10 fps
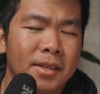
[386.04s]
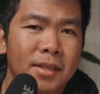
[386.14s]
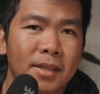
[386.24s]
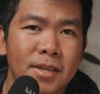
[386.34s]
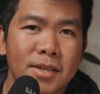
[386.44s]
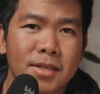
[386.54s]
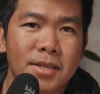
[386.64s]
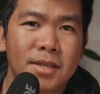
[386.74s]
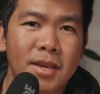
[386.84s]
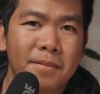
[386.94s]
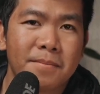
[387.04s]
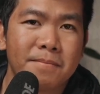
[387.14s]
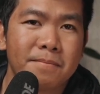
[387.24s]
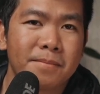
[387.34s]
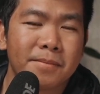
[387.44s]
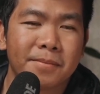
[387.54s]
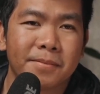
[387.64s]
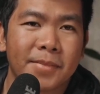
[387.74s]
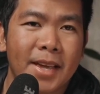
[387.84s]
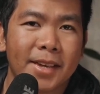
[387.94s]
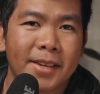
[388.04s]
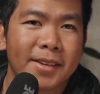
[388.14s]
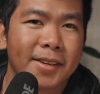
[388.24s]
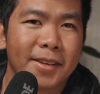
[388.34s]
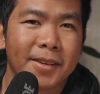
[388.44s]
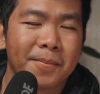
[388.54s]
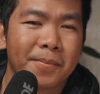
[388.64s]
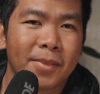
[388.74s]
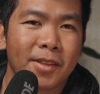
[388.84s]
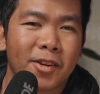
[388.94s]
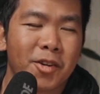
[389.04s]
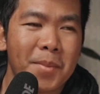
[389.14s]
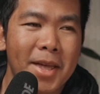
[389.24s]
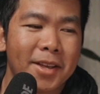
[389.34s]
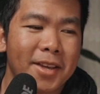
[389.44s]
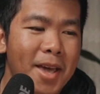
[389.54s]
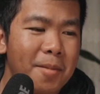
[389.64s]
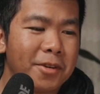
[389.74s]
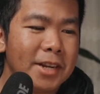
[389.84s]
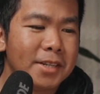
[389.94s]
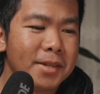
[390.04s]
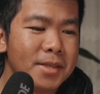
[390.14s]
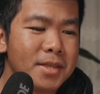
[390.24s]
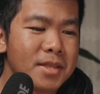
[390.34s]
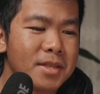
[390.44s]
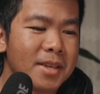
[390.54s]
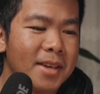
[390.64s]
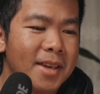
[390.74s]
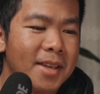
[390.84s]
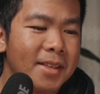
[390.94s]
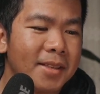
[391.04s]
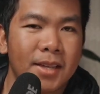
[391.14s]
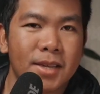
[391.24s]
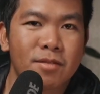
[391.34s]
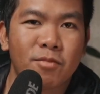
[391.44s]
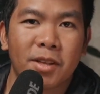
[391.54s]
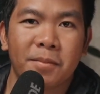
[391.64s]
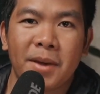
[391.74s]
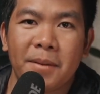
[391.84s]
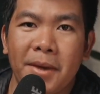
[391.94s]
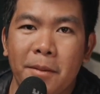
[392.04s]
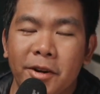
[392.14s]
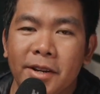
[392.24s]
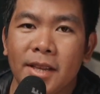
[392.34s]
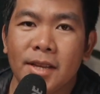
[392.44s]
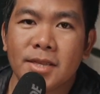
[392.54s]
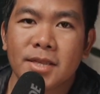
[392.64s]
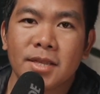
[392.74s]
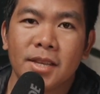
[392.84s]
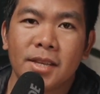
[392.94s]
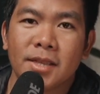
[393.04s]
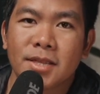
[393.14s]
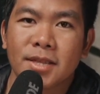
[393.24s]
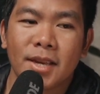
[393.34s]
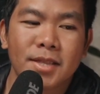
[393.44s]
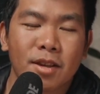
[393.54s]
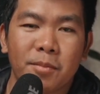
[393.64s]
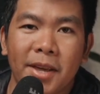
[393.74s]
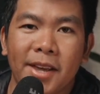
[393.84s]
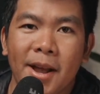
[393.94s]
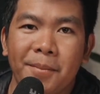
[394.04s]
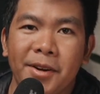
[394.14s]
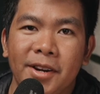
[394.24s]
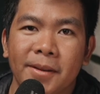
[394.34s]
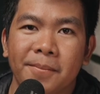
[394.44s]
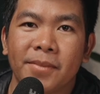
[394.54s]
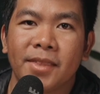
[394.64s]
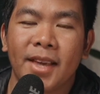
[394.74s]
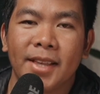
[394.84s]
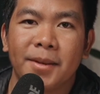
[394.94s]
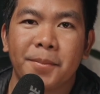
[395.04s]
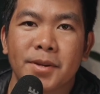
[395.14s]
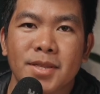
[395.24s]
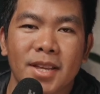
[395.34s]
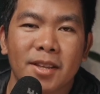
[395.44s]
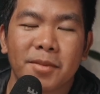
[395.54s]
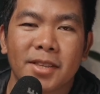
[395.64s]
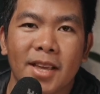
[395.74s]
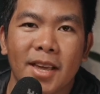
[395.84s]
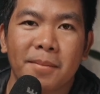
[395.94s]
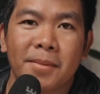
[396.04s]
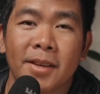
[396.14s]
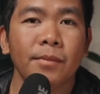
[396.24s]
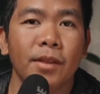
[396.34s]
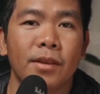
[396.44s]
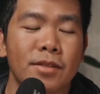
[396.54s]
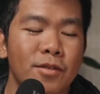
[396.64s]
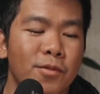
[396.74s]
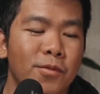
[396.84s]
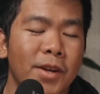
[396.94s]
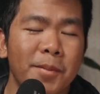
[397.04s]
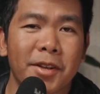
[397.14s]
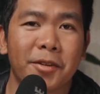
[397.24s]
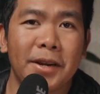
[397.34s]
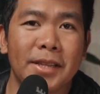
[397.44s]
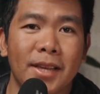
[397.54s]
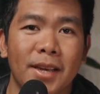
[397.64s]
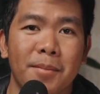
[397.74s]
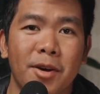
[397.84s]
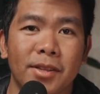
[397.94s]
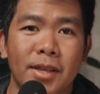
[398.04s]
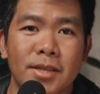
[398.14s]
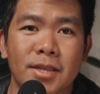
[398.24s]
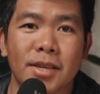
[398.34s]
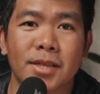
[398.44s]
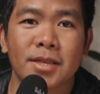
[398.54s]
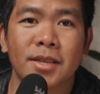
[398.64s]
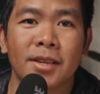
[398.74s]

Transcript: there's some like chromatic aberrations, and it is one of my favorite lens. It stays on my camera 90% of the time. So one of the great thing about this is